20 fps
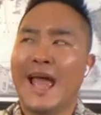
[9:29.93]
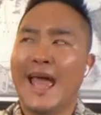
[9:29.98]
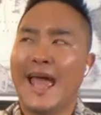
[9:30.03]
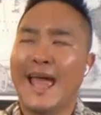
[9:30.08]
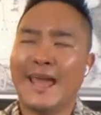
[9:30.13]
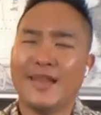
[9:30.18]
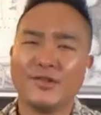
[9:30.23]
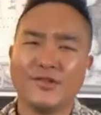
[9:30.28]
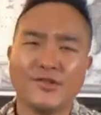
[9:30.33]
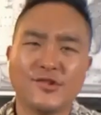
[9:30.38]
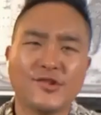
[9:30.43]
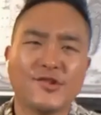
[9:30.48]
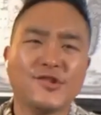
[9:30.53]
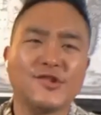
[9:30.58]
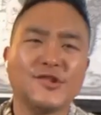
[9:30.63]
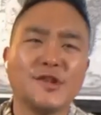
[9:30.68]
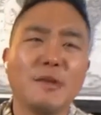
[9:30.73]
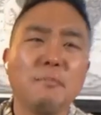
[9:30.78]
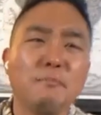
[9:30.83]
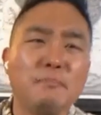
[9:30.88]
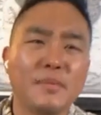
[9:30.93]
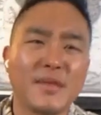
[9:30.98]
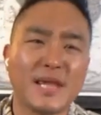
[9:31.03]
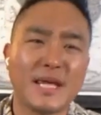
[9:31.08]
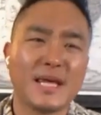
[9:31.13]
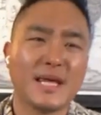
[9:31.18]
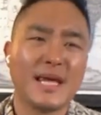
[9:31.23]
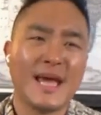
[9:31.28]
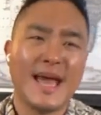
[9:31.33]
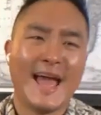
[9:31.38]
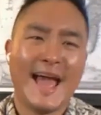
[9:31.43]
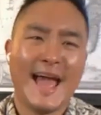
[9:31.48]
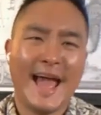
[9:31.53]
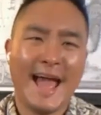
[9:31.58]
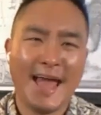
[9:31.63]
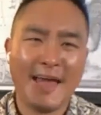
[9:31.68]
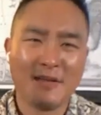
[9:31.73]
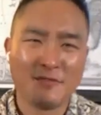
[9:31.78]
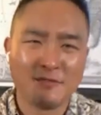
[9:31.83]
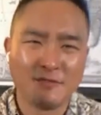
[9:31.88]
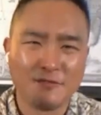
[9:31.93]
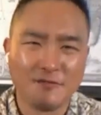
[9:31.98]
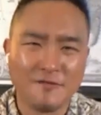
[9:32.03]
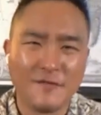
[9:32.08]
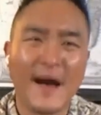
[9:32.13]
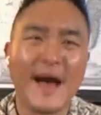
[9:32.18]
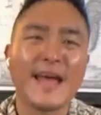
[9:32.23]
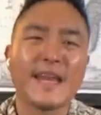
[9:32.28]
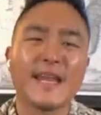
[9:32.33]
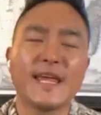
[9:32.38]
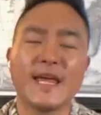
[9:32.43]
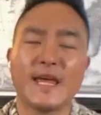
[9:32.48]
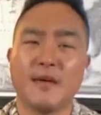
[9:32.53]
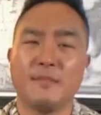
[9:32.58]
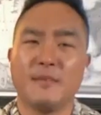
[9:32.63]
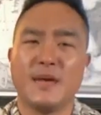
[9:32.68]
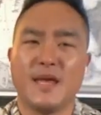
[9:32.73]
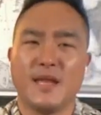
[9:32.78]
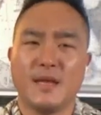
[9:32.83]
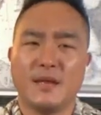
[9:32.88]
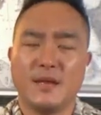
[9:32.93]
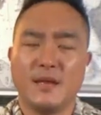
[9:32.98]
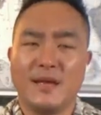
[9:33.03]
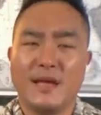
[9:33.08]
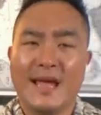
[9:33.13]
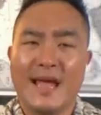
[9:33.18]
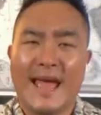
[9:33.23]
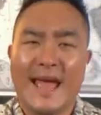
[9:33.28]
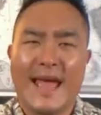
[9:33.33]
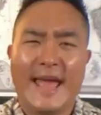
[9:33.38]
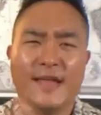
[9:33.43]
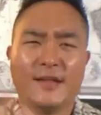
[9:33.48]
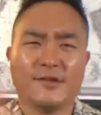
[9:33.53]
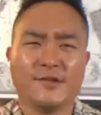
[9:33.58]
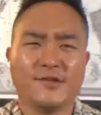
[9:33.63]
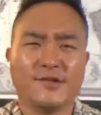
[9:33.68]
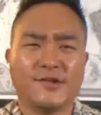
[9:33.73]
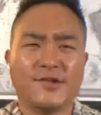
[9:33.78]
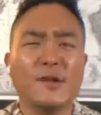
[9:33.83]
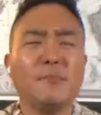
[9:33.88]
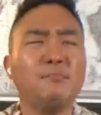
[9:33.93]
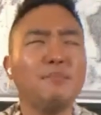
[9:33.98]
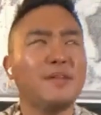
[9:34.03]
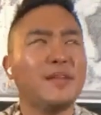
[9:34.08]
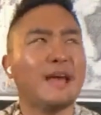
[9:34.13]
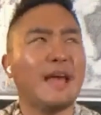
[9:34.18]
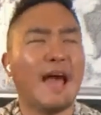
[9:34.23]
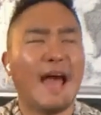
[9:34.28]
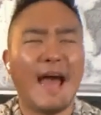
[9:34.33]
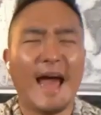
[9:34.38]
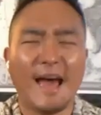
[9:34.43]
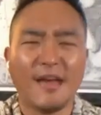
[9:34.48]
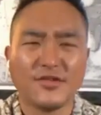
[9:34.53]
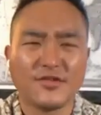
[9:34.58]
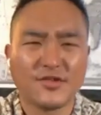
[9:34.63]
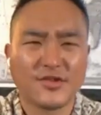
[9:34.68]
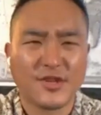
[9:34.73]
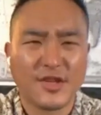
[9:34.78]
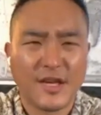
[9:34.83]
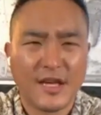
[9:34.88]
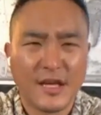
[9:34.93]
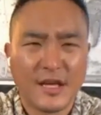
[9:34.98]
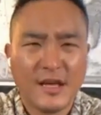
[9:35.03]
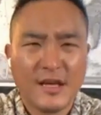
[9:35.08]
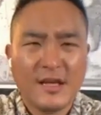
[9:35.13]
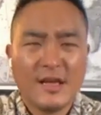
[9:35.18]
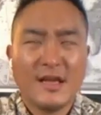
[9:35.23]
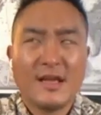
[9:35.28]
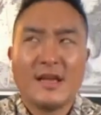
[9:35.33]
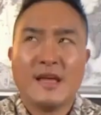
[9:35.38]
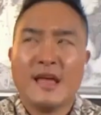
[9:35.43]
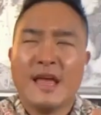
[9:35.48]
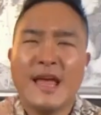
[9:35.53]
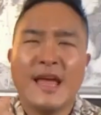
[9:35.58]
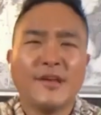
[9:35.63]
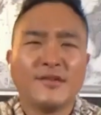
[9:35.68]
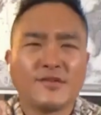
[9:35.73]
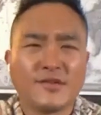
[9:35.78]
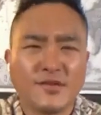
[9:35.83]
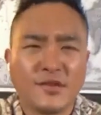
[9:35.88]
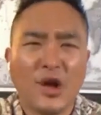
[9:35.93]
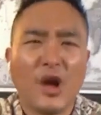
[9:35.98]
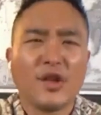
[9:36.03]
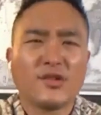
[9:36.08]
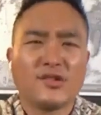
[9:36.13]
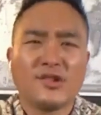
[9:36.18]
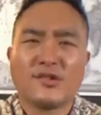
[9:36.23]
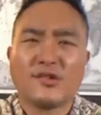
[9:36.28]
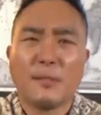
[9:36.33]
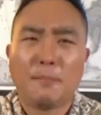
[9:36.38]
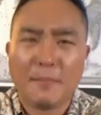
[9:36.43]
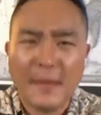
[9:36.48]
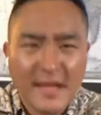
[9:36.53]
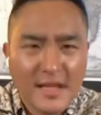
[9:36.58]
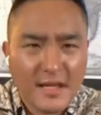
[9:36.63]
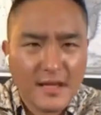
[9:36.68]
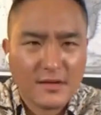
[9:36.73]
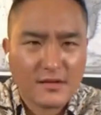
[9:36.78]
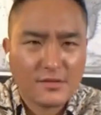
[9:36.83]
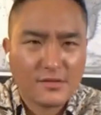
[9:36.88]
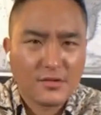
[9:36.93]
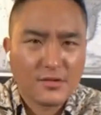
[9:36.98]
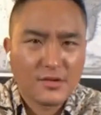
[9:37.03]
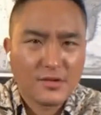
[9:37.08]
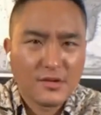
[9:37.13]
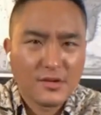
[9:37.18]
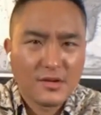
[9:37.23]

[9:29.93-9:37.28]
and simply inviting Him in and simply asking His thoughts, His opinions.